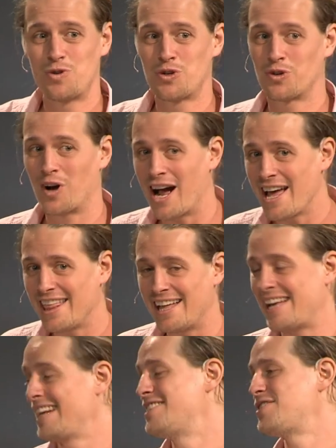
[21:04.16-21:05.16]
try
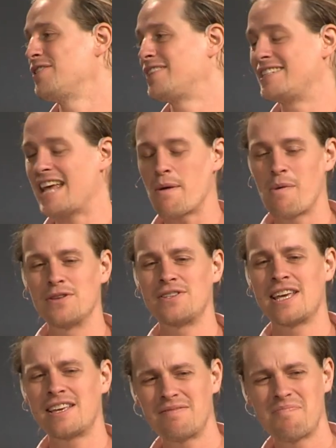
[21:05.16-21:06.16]
that. And so at the table, I
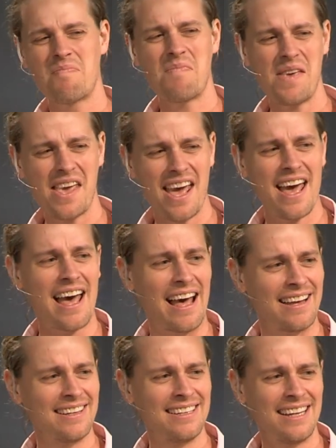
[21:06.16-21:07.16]
was like,
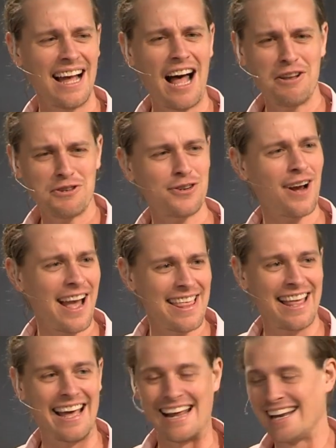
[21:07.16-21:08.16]
yeah, I'll try
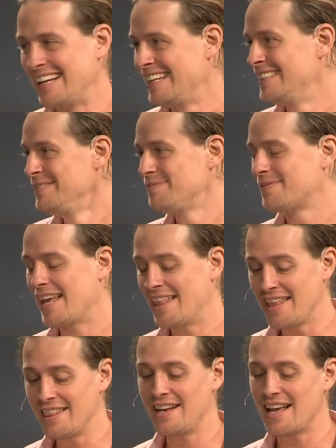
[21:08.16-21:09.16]
that.
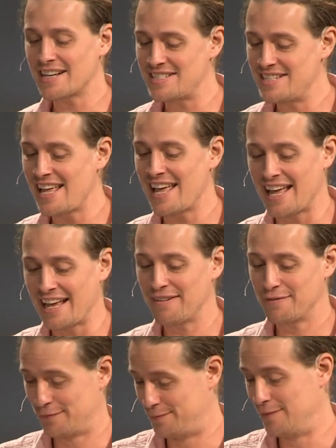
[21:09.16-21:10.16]
And then the next
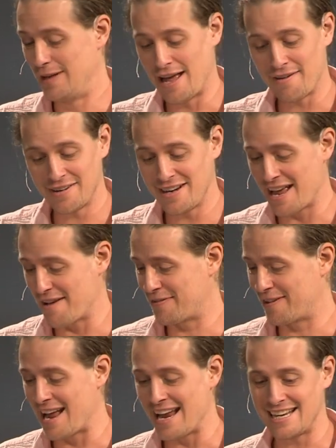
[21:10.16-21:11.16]
day, every day
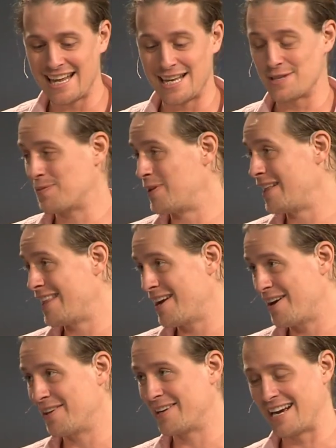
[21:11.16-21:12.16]
for 8 days, one of the
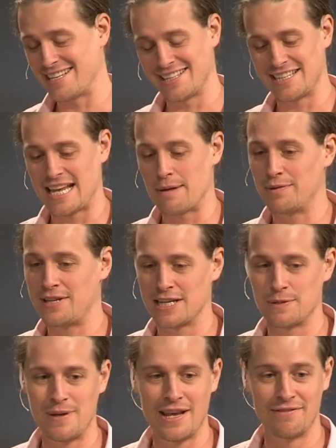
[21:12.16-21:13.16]
other guys at the table
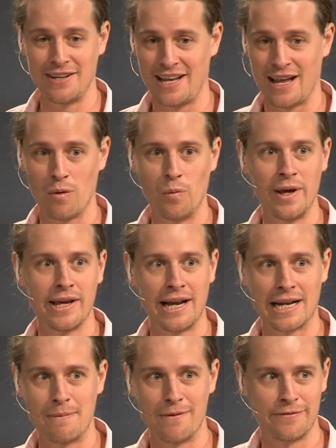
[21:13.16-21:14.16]
texts me every day, when can
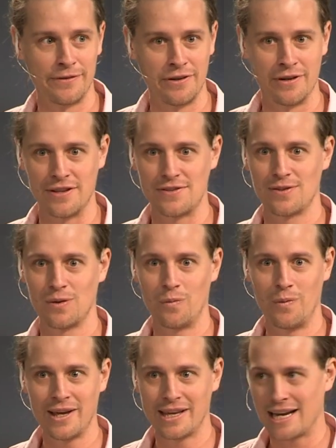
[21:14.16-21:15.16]
I come over for donuts?
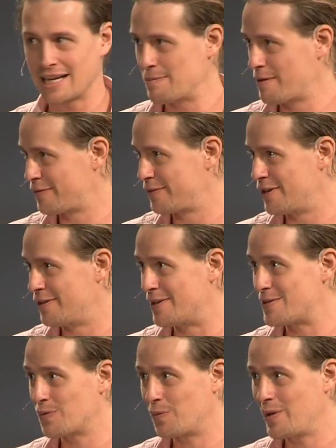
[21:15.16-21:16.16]
When can I come over for
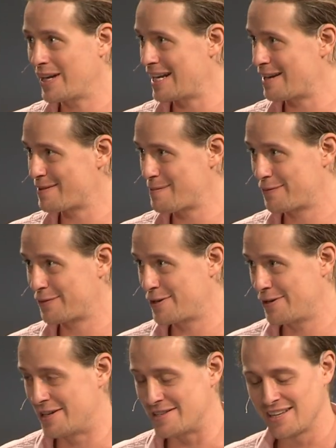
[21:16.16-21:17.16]
donuts? When can I come over for
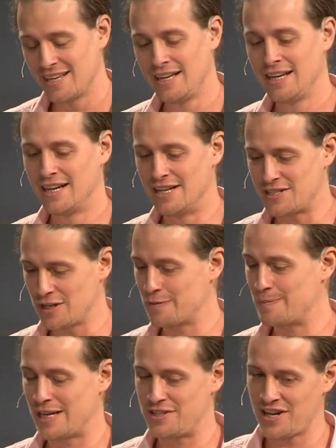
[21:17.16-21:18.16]
donuts? And
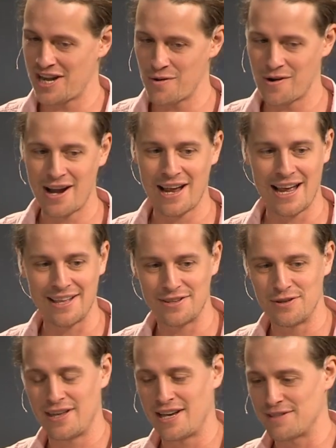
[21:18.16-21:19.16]
so by January
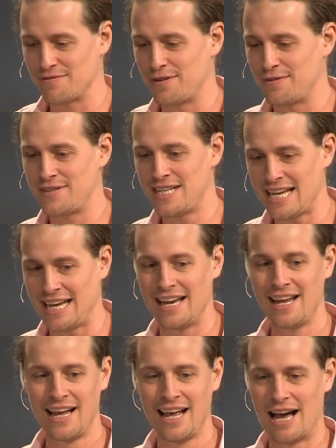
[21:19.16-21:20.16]
8th,
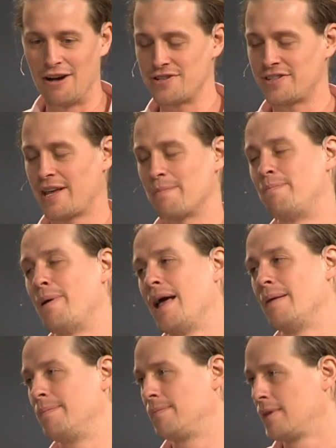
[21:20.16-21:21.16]
2015, I was just like,
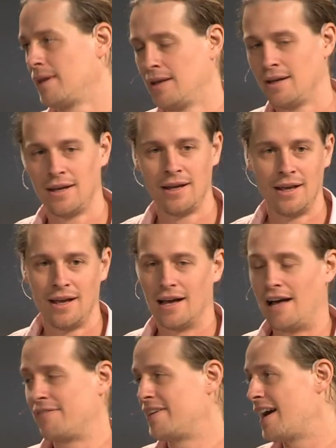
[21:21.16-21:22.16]
babe,
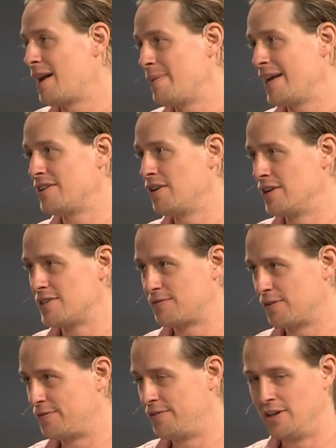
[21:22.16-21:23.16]
I've got to make donuts
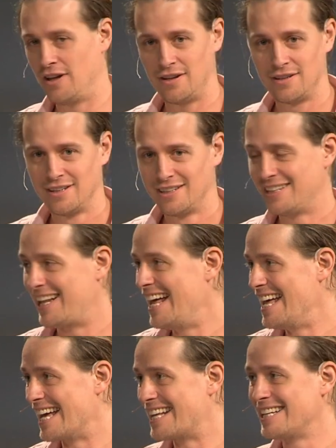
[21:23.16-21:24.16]
for Phil.
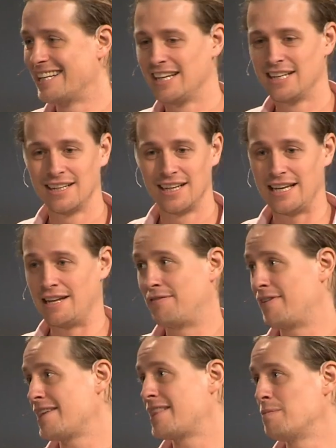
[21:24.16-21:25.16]
Like,
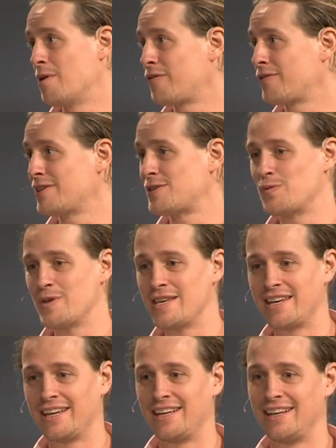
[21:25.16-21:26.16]
invite them over this
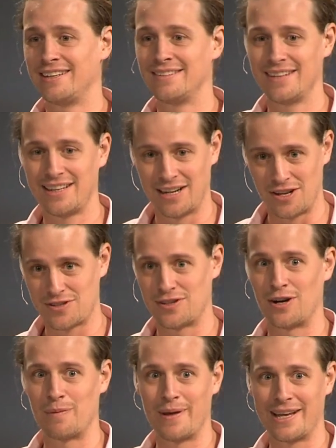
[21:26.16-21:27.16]
weekend, and I'll
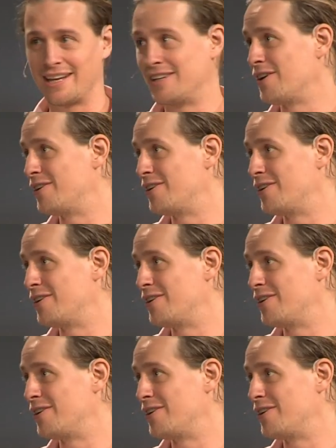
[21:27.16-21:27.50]
start making